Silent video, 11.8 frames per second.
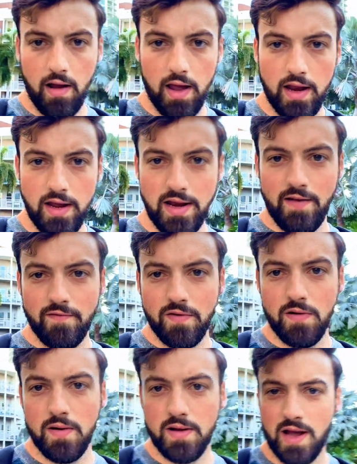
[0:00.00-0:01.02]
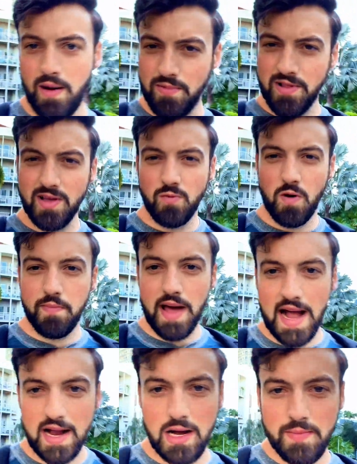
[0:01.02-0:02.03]
And Cumberland will
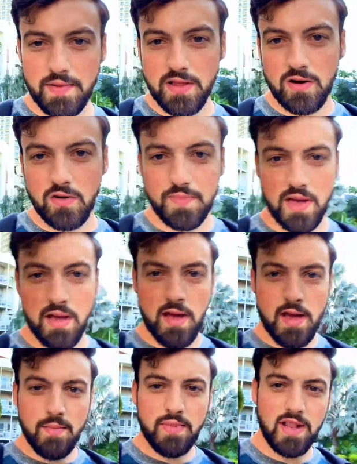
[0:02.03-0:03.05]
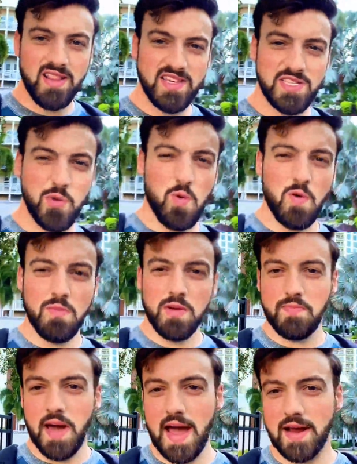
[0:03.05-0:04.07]
back up a little bit, but at least you won't be
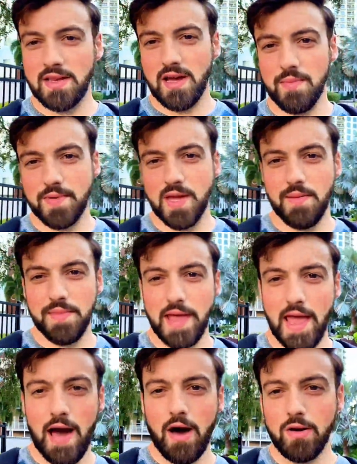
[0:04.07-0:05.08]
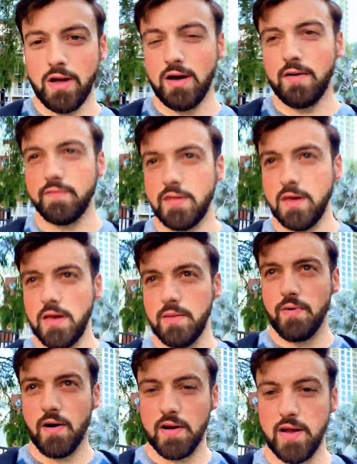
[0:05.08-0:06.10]
backed up coming out of the
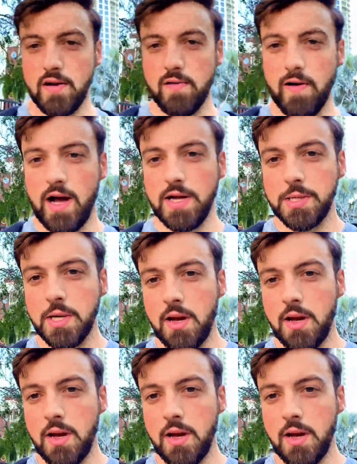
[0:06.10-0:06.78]
parking garage.